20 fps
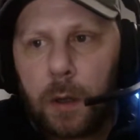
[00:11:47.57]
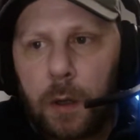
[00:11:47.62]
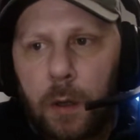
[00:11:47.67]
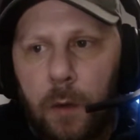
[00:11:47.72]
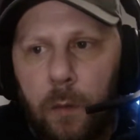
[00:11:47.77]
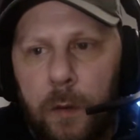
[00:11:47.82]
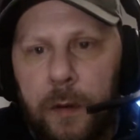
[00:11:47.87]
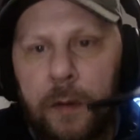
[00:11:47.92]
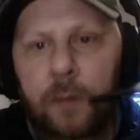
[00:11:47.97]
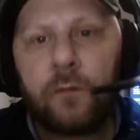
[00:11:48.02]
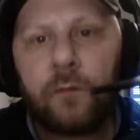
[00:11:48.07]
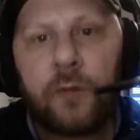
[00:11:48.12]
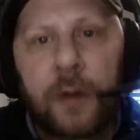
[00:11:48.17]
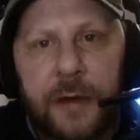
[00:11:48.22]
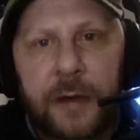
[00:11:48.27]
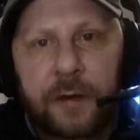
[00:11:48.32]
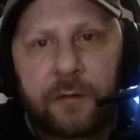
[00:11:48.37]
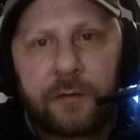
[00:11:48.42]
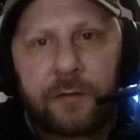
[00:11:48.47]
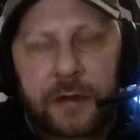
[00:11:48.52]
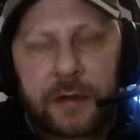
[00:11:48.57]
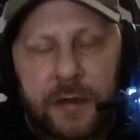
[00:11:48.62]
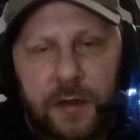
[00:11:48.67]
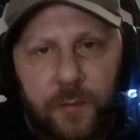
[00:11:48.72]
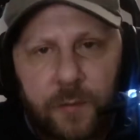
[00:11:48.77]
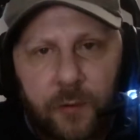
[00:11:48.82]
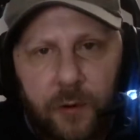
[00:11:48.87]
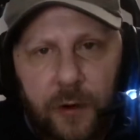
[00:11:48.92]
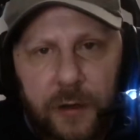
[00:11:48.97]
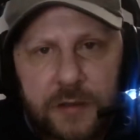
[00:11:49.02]
when I'm really really
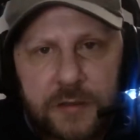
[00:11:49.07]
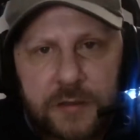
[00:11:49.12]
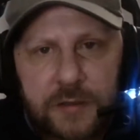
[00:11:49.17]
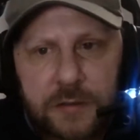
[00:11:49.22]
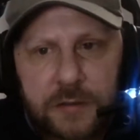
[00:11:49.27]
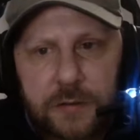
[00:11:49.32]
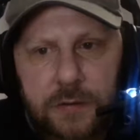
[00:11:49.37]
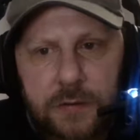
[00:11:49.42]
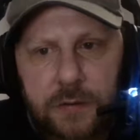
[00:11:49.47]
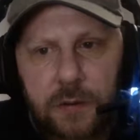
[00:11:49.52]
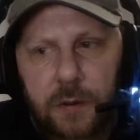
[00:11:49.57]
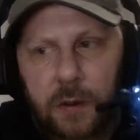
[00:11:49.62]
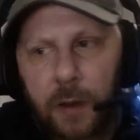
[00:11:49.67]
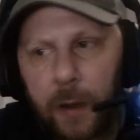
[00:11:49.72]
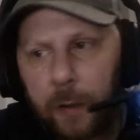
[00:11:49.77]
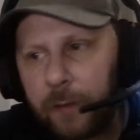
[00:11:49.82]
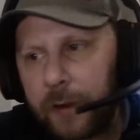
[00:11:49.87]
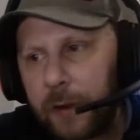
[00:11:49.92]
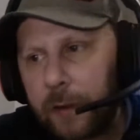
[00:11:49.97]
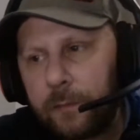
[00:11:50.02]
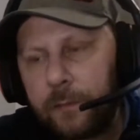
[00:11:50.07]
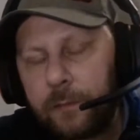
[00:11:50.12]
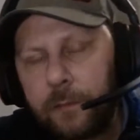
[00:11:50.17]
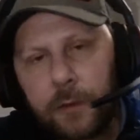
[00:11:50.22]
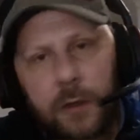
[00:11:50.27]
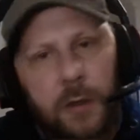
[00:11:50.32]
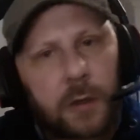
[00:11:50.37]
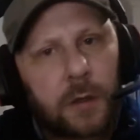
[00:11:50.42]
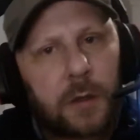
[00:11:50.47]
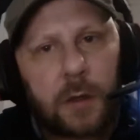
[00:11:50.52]
depressed, and when I'm
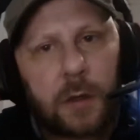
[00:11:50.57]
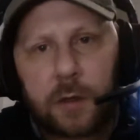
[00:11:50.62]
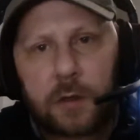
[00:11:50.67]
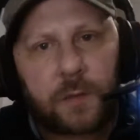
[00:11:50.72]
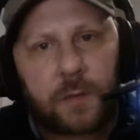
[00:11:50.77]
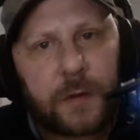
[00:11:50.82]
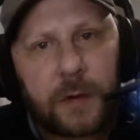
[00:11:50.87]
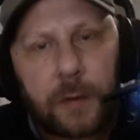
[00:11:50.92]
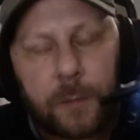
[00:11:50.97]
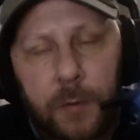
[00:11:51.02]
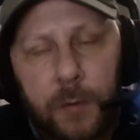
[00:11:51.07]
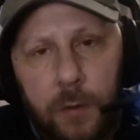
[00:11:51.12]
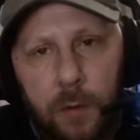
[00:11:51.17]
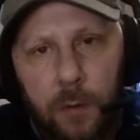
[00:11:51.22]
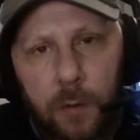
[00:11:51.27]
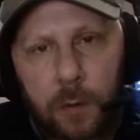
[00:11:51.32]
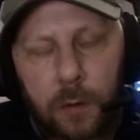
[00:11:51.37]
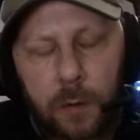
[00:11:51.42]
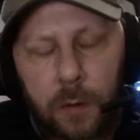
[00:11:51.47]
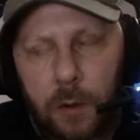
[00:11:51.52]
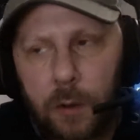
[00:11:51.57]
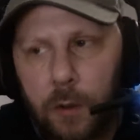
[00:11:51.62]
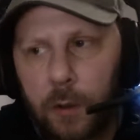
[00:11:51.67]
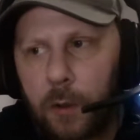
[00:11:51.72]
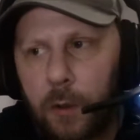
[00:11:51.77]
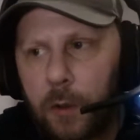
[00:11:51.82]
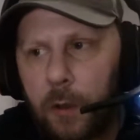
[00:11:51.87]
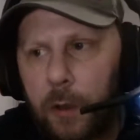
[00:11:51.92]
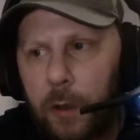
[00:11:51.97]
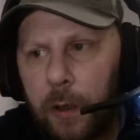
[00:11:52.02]
curled up in a ball,
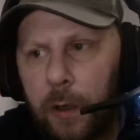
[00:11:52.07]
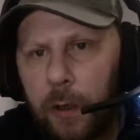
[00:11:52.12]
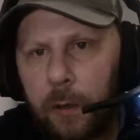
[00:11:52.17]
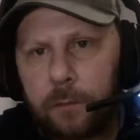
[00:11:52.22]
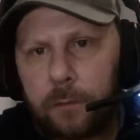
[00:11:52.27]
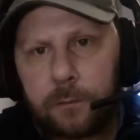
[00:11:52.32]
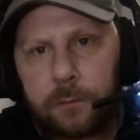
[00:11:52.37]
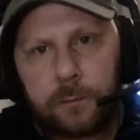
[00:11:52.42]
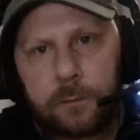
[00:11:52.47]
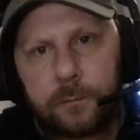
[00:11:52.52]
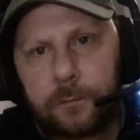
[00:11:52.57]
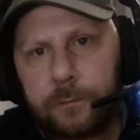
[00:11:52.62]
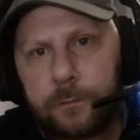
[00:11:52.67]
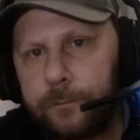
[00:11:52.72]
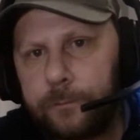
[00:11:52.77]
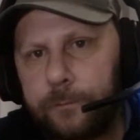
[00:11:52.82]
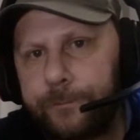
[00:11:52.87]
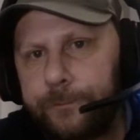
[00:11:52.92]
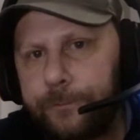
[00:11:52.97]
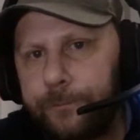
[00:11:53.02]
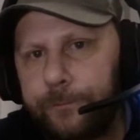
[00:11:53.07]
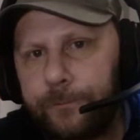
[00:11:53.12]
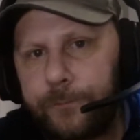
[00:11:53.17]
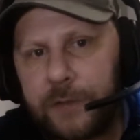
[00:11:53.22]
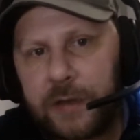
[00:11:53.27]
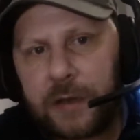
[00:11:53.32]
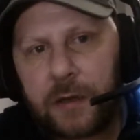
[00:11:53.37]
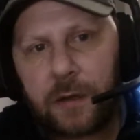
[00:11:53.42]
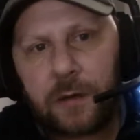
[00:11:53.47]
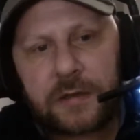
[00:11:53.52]
um,
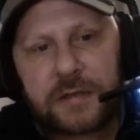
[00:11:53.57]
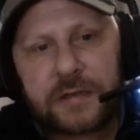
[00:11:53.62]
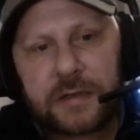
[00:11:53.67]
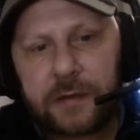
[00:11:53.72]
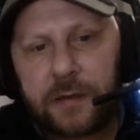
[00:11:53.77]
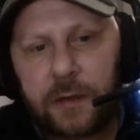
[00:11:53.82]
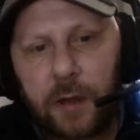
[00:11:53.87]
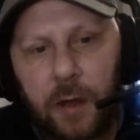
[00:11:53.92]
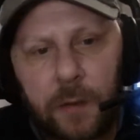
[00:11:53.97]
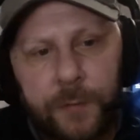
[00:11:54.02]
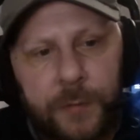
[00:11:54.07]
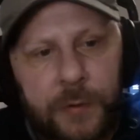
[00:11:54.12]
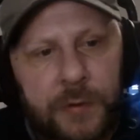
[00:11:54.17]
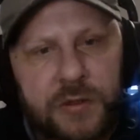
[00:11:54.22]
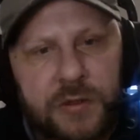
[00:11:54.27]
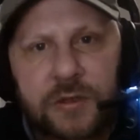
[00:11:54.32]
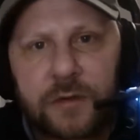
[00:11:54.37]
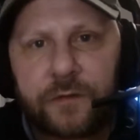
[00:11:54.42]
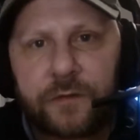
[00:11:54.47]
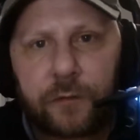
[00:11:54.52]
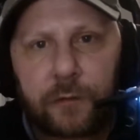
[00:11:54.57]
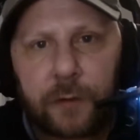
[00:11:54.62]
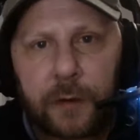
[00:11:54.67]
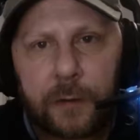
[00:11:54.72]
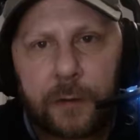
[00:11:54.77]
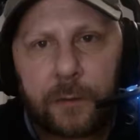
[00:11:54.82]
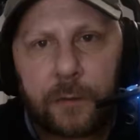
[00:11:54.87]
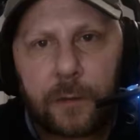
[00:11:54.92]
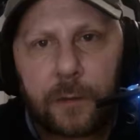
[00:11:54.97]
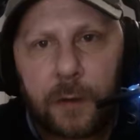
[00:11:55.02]
you can't say that I'm not
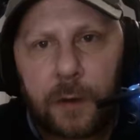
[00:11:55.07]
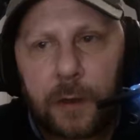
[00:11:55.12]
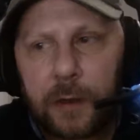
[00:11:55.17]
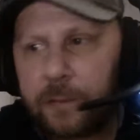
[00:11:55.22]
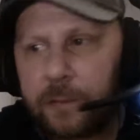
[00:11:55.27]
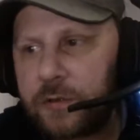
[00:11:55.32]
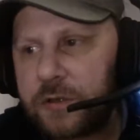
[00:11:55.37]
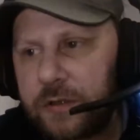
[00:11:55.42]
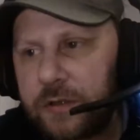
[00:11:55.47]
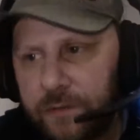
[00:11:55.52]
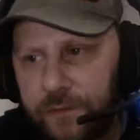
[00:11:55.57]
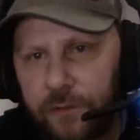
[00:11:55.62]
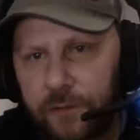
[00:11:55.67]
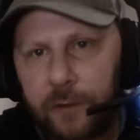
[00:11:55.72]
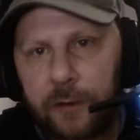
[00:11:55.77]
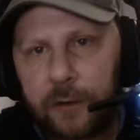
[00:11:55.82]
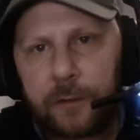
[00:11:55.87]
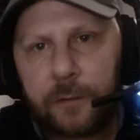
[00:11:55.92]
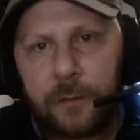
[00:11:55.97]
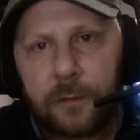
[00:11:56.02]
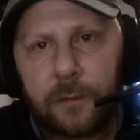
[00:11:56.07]
suffering. I'm suffering,